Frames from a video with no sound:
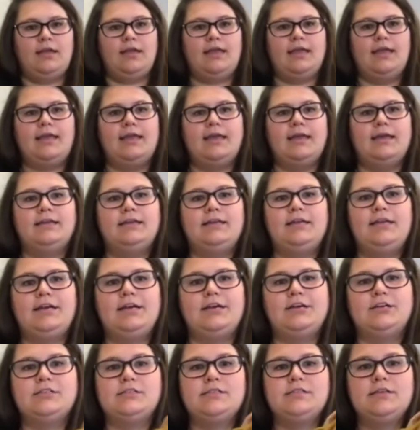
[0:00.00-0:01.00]
And
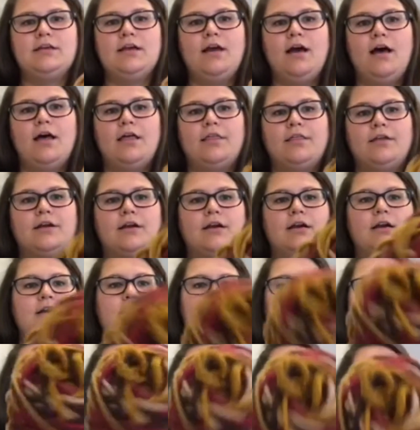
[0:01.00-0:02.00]
here's the
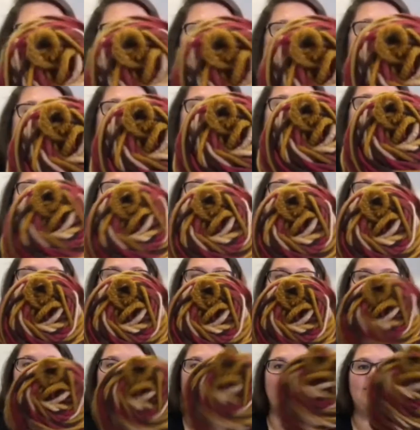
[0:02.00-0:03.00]
color.
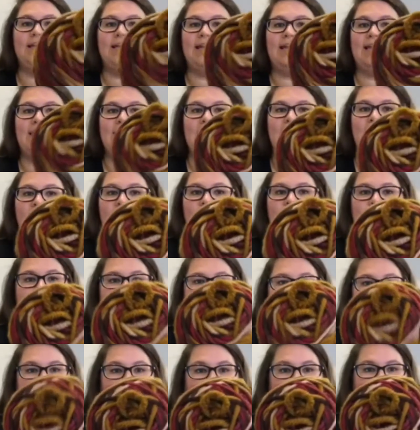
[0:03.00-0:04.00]
Definitely
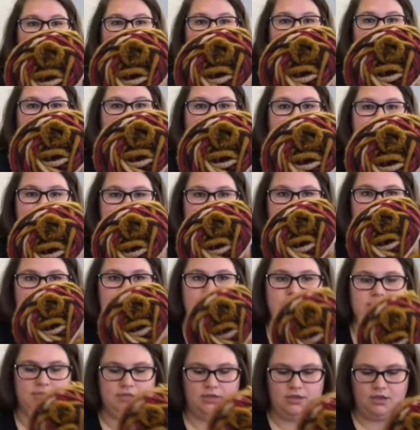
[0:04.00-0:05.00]
colors I would not have
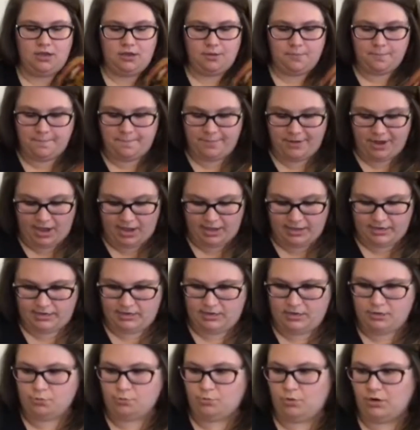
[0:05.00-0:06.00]
picked, but
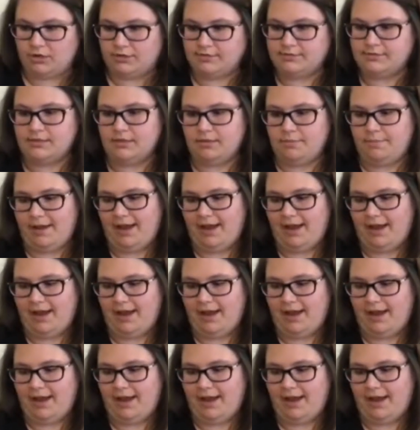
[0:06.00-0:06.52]
it works in the